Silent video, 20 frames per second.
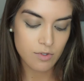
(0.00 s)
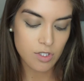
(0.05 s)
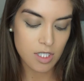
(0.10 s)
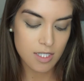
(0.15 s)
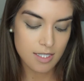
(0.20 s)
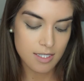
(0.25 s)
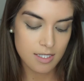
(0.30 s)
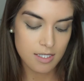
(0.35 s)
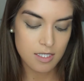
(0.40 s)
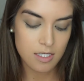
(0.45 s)

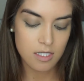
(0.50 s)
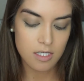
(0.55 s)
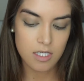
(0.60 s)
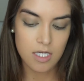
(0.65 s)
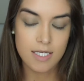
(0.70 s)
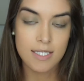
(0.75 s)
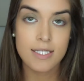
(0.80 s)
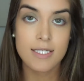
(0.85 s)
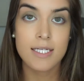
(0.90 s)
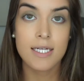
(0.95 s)
just
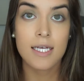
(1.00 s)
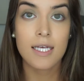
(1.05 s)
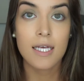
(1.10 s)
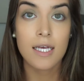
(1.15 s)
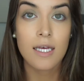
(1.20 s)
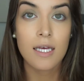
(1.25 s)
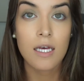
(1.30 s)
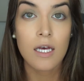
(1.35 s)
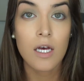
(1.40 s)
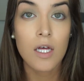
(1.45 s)
dusting
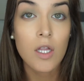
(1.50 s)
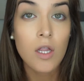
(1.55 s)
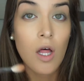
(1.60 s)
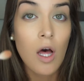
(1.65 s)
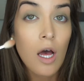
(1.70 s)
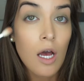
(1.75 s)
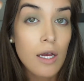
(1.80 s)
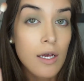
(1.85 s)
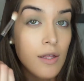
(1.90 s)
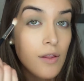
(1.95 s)
it
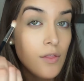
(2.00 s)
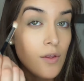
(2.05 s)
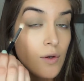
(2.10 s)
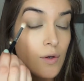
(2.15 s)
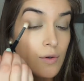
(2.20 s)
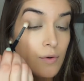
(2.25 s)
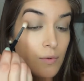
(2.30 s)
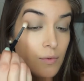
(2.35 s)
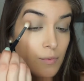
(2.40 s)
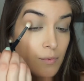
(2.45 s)
along the
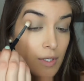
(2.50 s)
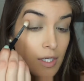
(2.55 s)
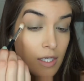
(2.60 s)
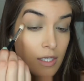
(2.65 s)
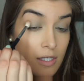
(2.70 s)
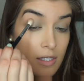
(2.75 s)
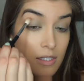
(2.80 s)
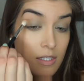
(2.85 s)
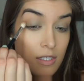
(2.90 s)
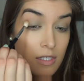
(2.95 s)

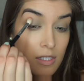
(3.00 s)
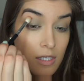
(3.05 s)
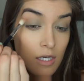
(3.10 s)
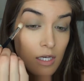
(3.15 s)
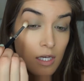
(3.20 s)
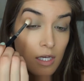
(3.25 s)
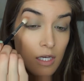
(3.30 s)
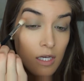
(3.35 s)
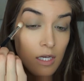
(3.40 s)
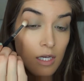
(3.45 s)
crease,
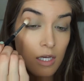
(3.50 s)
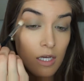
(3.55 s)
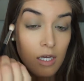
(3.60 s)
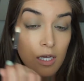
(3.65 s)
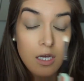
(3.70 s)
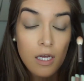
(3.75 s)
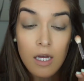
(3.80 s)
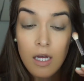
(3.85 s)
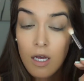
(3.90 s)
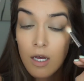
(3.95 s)

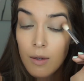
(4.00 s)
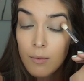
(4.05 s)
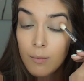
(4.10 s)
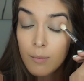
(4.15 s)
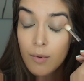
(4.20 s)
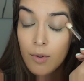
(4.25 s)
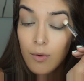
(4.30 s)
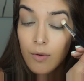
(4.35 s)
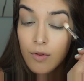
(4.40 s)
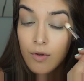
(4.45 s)
on
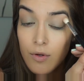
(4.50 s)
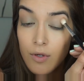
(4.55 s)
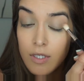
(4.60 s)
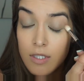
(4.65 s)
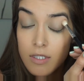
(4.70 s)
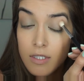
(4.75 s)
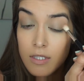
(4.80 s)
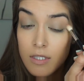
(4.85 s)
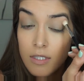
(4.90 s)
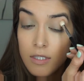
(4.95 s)
both
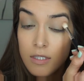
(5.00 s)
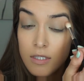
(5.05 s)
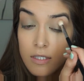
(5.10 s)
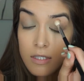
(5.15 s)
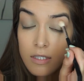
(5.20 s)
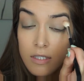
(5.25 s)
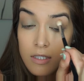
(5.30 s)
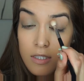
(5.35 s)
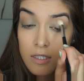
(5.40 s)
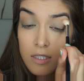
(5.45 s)

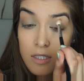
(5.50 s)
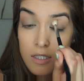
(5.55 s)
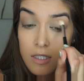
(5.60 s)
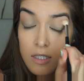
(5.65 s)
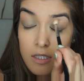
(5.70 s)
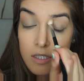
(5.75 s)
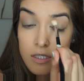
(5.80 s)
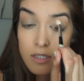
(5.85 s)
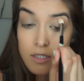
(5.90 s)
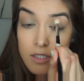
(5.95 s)
creases,
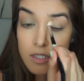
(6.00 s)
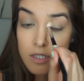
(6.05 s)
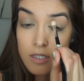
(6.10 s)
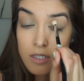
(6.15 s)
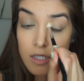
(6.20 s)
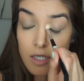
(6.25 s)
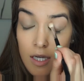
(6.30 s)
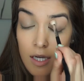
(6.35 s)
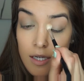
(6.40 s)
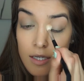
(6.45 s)
just
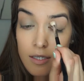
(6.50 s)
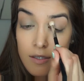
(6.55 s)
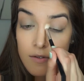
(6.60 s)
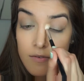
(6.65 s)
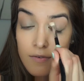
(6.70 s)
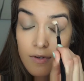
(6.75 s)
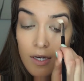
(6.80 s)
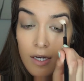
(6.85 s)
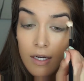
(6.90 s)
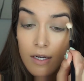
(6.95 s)
to kind
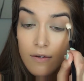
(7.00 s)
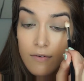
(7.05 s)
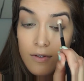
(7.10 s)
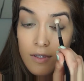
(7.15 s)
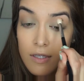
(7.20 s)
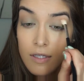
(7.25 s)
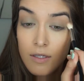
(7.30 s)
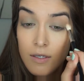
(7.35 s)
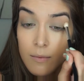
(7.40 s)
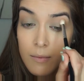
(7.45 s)
of have
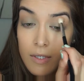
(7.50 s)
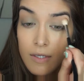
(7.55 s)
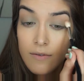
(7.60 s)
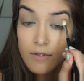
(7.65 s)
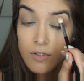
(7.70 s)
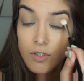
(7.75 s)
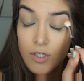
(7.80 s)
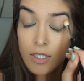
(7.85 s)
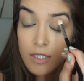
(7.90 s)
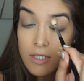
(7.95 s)
a little bit of a
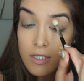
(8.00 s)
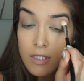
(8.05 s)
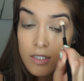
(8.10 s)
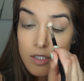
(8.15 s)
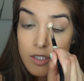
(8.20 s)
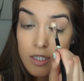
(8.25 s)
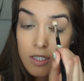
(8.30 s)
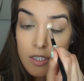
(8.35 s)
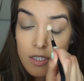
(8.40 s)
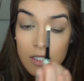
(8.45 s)

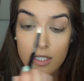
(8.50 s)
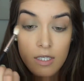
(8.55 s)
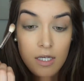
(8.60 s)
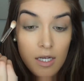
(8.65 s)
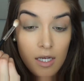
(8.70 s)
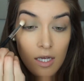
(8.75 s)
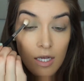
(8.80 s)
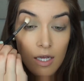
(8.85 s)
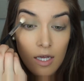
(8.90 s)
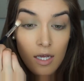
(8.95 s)
transition.
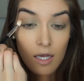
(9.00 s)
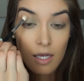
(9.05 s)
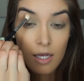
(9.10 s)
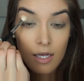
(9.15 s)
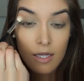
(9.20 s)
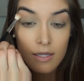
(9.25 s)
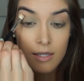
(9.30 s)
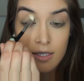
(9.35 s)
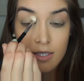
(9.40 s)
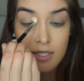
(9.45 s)

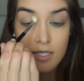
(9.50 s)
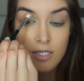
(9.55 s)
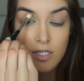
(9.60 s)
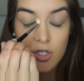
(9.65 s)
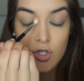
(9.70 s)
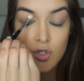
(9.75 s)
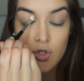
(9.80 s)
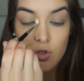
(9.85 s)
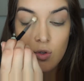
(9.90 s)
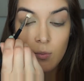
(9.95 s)
And this is a
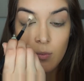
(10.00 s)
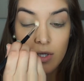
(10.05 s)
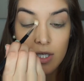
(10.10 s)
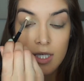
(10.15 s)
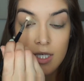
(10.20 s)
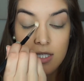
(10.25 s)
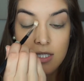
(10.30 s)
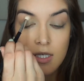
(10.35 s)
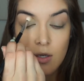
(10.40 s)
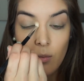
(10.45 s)
super
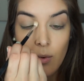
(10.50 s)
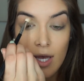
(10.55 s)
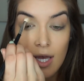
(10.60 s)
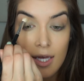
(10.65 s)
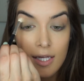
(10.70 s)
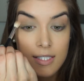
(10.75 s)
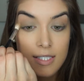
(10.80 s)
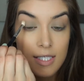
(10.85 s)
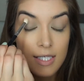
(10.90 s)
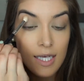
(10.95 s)
easy
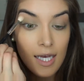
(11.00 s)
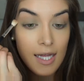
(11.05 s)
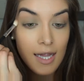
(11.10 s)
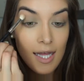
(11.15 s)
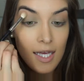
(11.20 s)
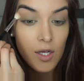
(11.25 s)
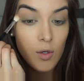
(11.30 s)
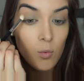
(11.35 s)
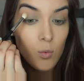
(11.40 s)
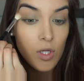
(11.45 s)
way to get
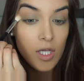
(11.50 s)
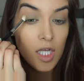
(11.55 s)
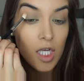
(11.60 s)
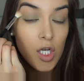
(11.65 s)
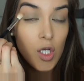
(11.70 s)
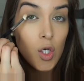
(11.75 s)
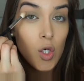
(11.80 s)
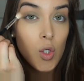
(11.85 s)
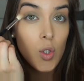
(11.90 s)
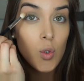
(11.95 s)
like a really
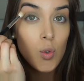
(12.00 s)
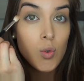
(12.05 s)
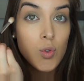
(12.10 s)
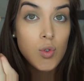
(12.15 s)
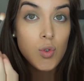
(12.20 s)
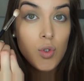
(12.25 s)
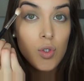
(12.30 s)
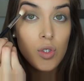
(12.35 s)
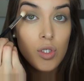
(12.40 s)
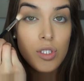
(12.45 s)

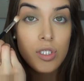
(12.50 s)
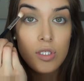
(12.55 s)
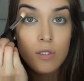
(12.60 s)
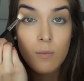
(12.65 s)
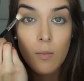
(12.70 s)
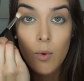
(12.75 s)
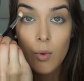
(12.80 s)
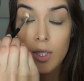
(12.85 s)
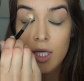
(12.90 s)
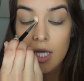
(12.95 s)
neutral
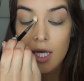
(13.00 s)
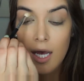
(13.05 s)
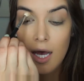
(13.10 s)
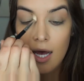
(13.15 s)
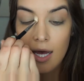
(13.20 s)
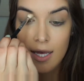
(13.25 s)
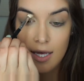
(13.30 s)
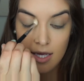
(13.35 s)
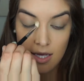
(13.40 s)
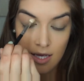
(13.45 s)
smoky
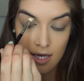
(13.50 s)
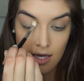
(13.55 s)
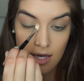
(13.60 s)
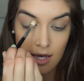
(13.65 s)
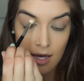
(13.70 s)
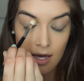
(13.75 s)
eye.